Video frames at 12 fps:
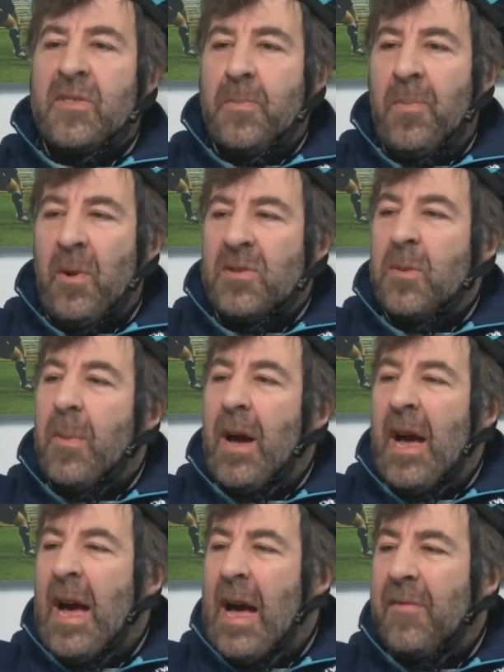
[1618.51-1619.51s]
sponsored
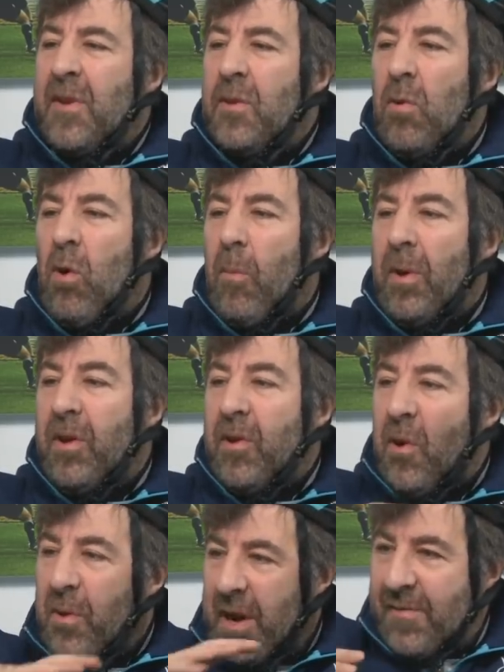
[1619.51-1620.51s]
by Harvey Norman
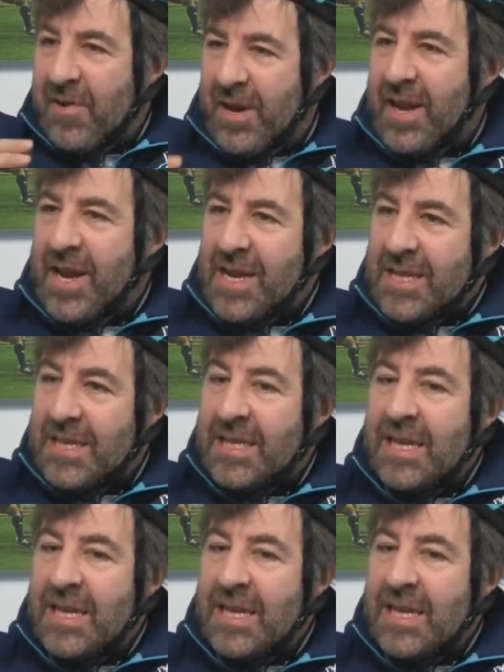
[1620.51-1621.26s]
or whatever it is.